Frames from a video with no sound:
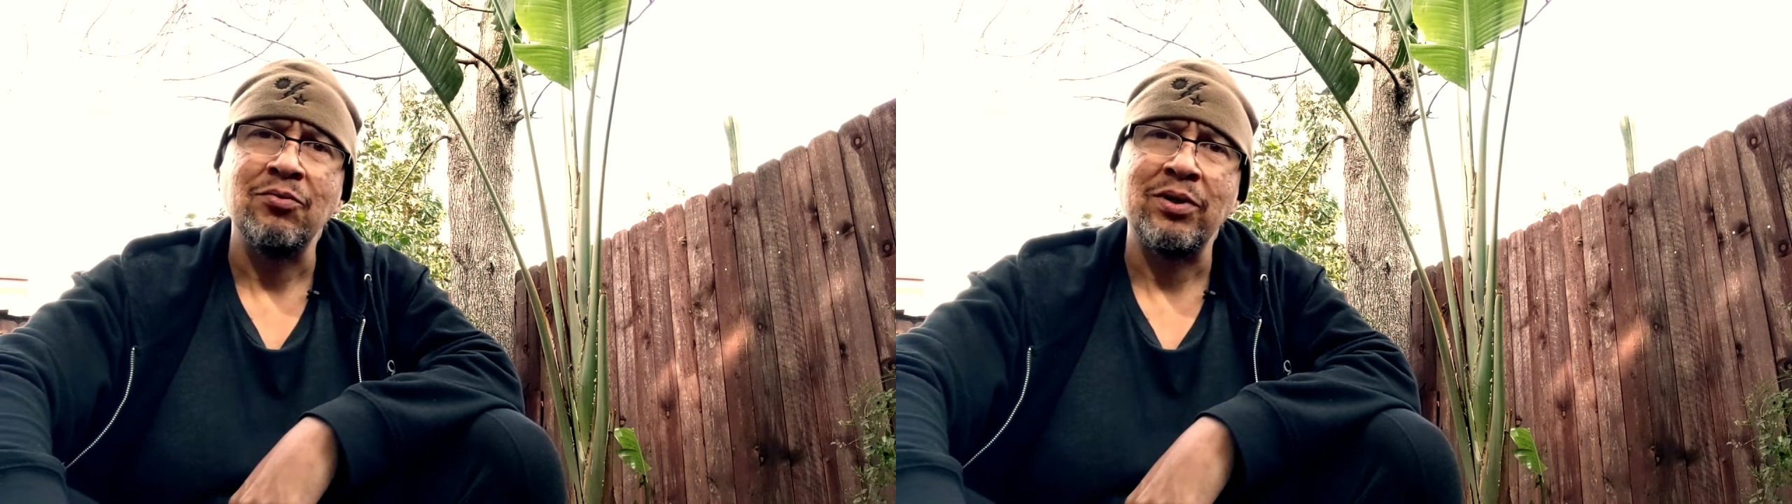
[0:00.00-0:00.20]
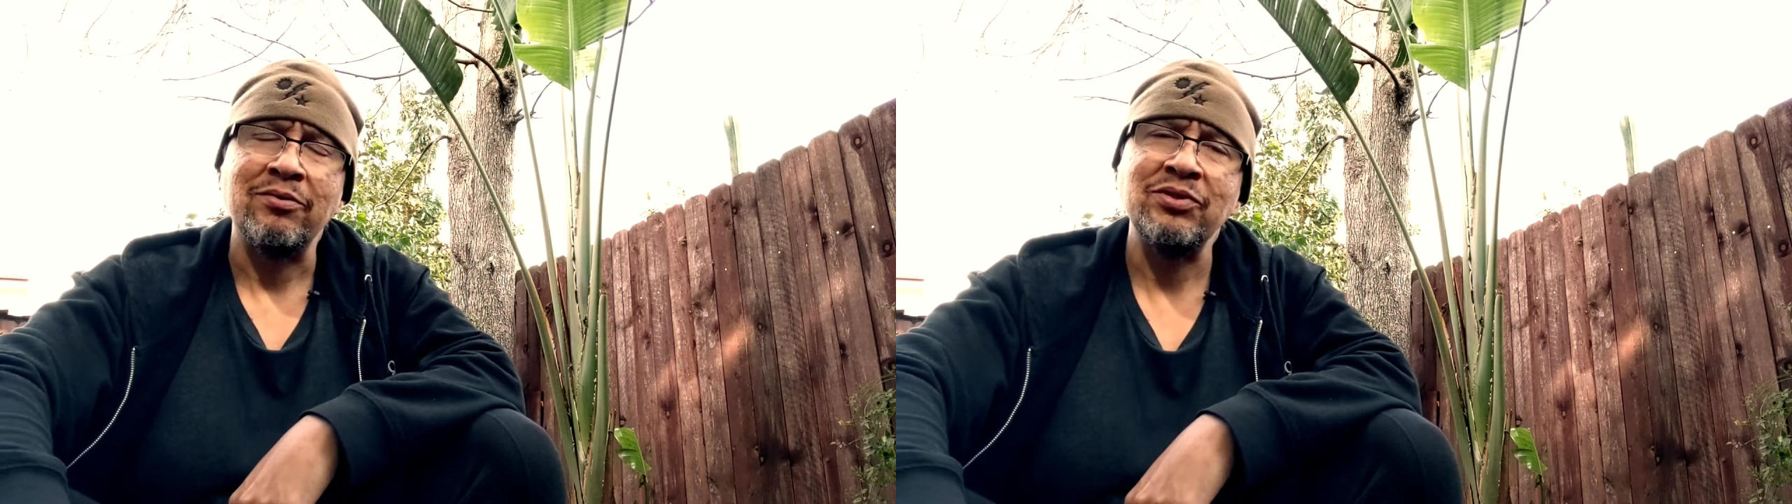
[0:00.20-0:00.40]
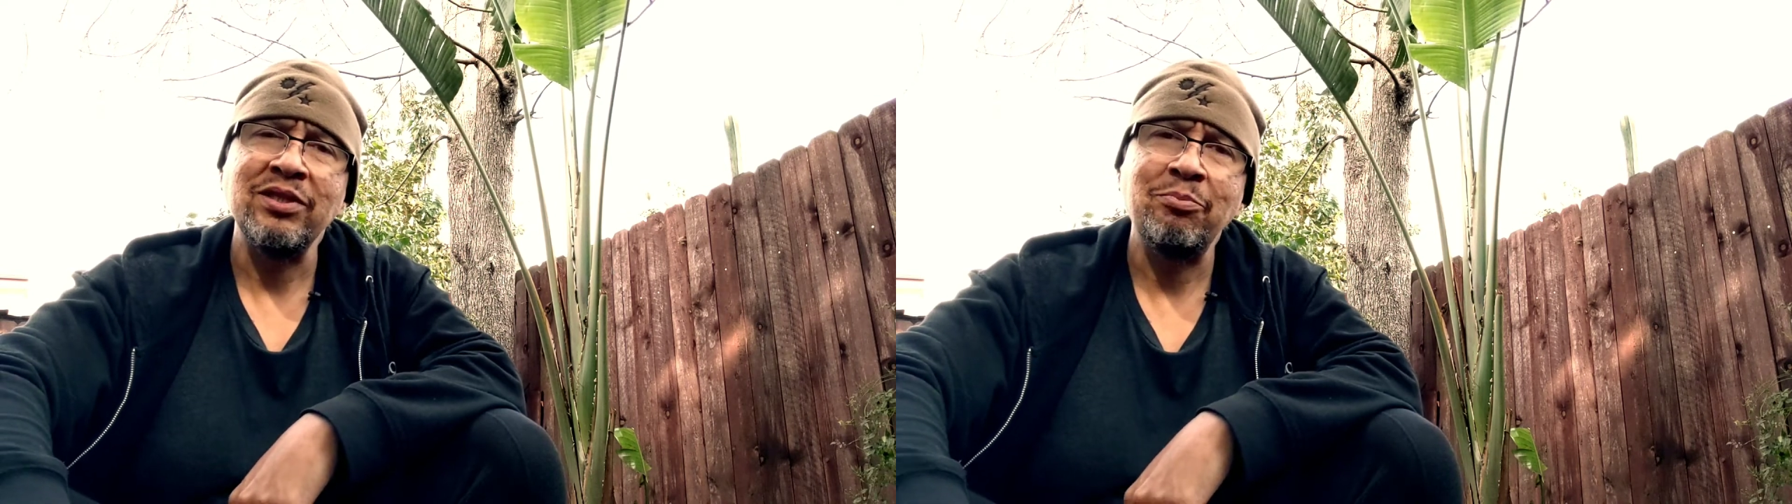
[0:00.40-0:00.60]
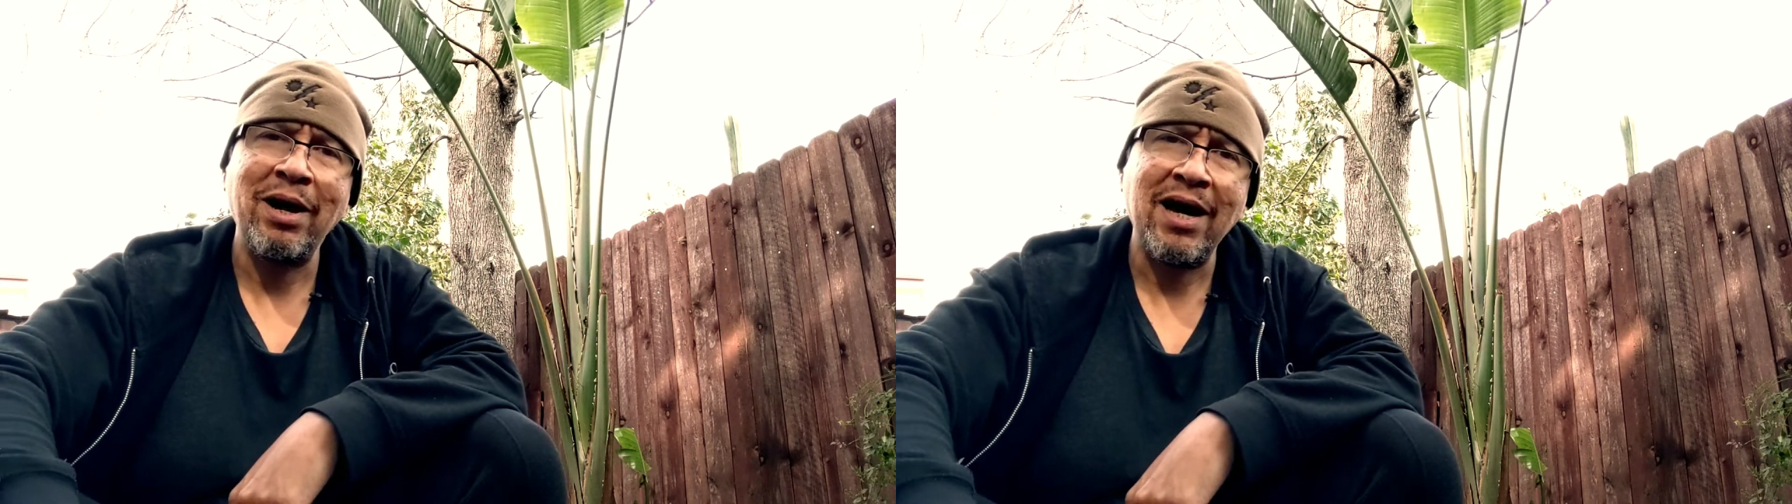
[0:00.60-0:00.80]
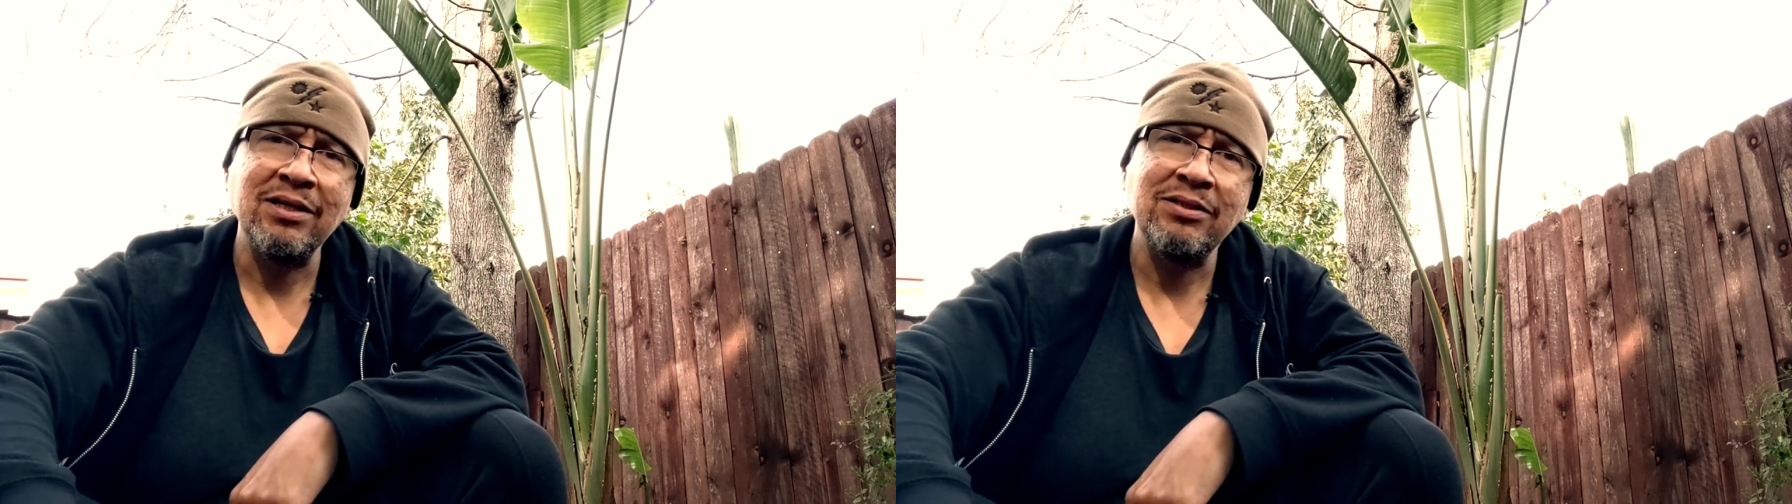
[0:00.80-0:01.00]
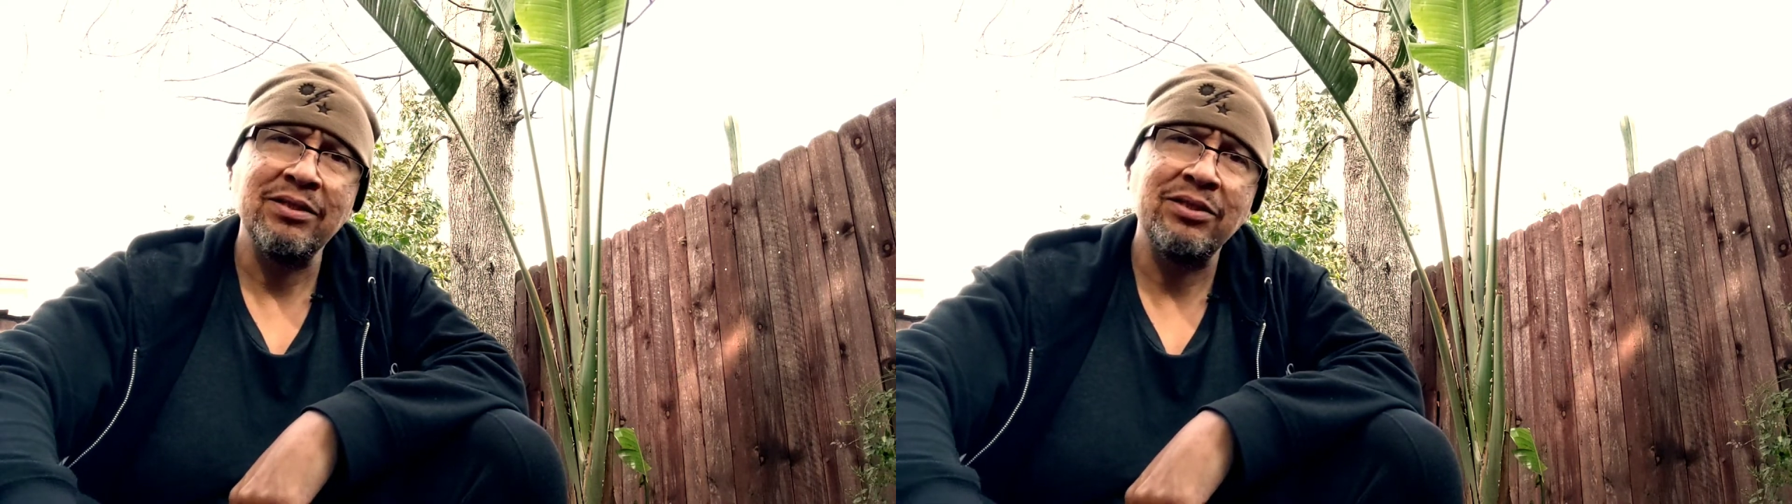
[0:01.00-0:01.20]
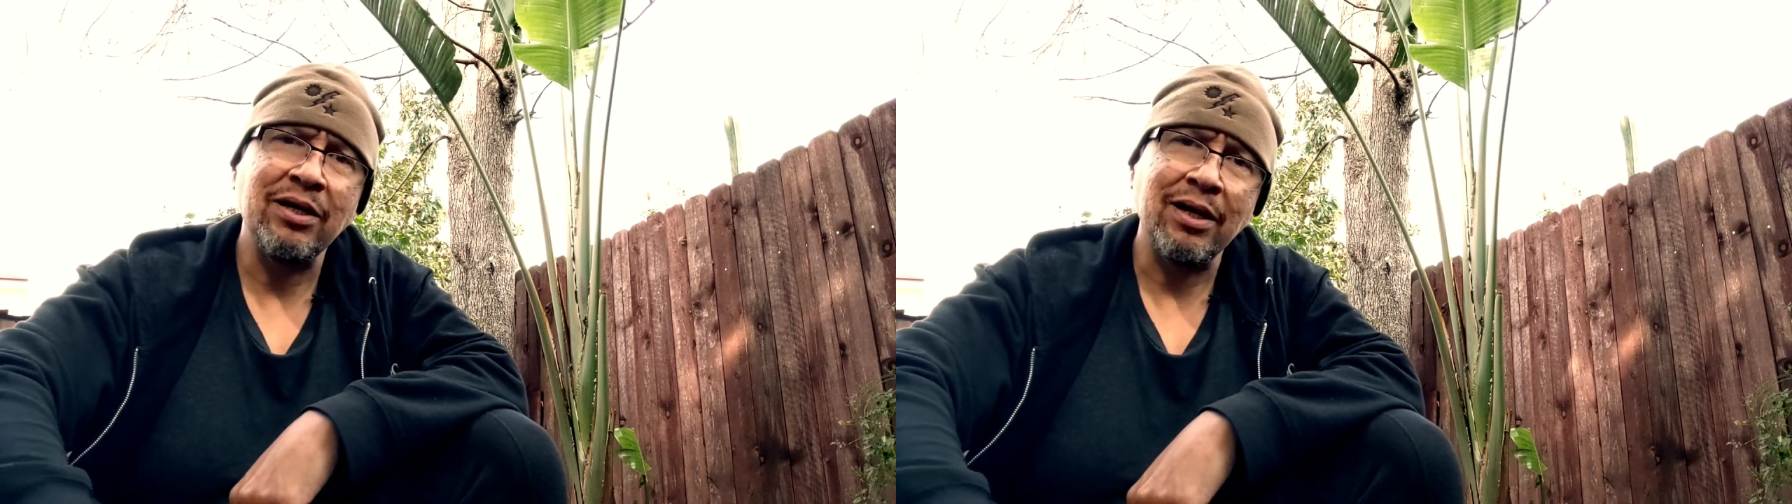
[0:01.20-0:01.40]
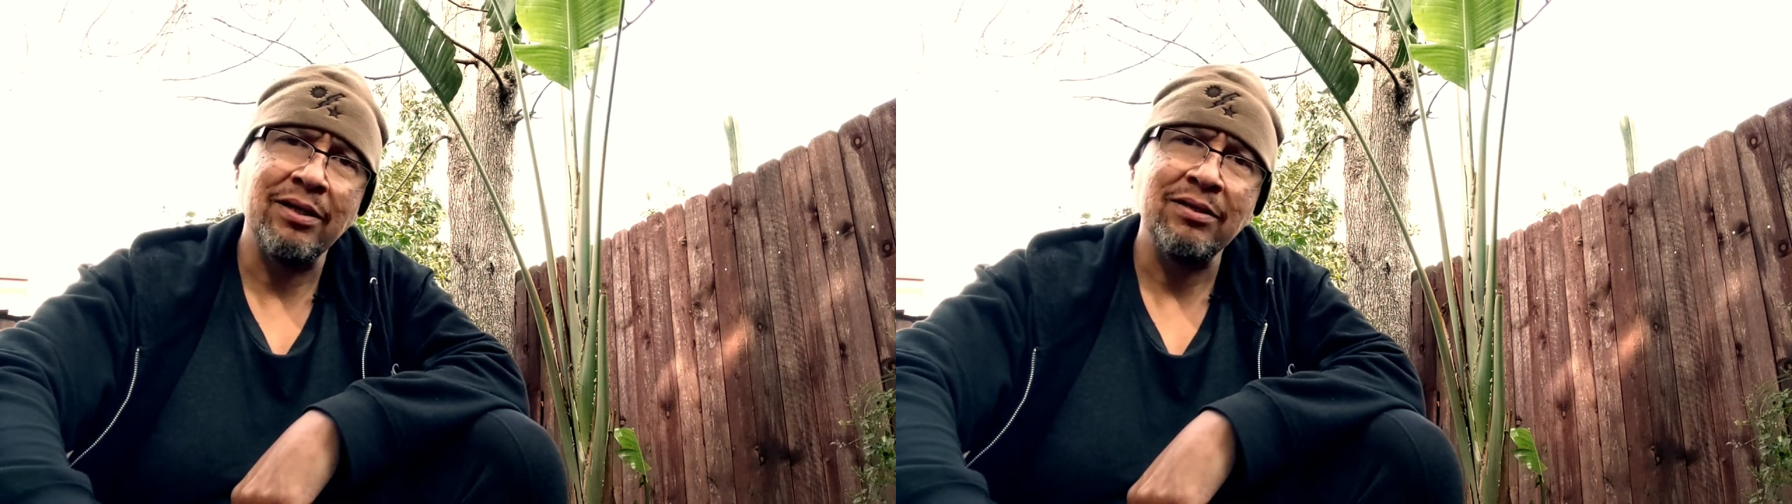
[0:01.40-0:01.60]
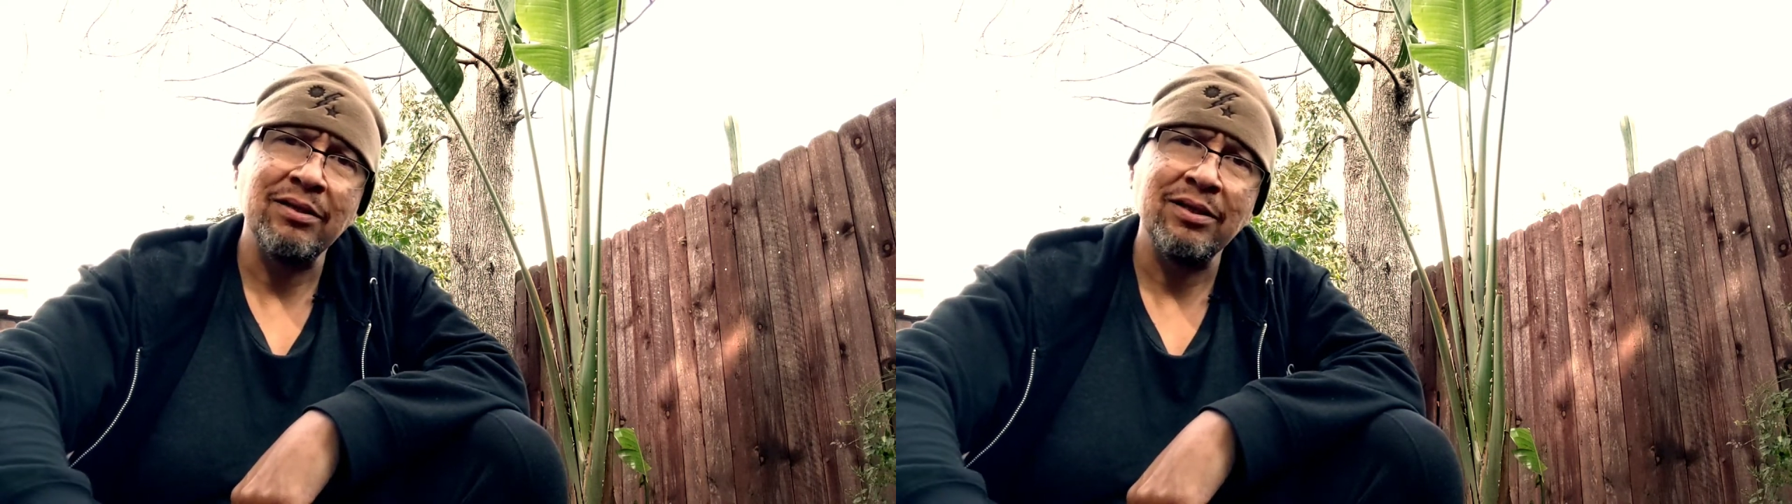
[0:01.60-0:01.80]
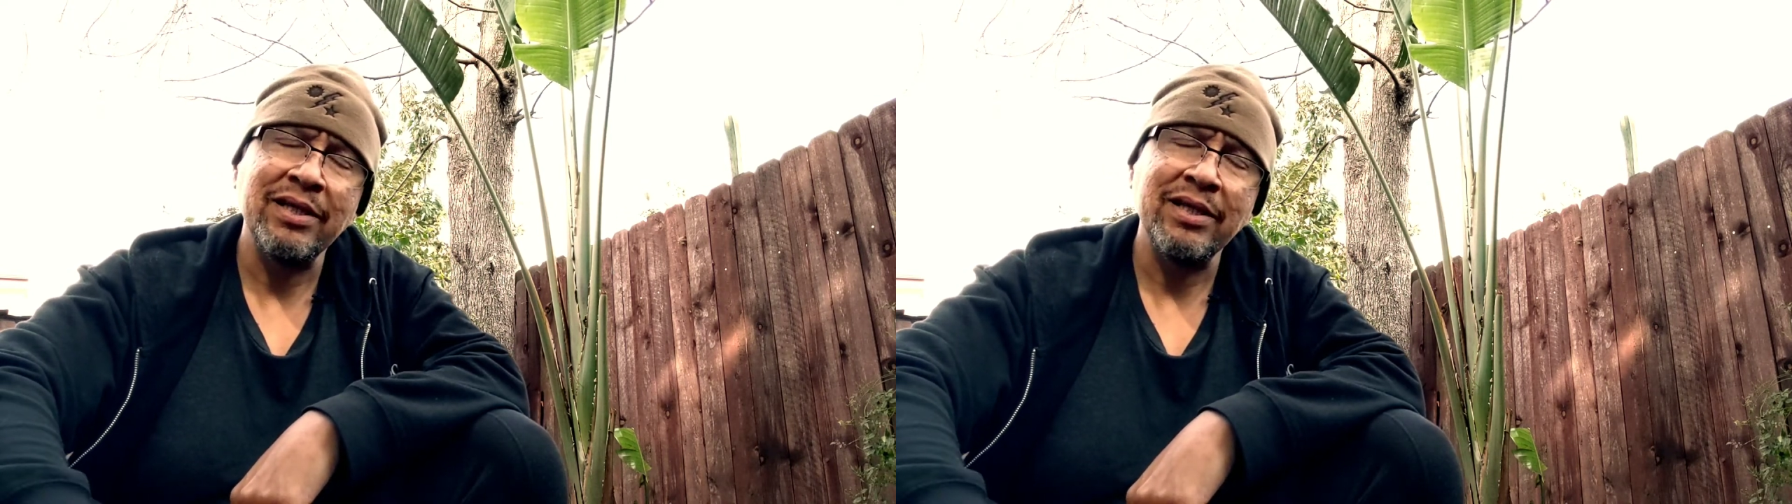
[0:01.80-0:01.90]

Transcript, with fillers: Whatever's in the past is done,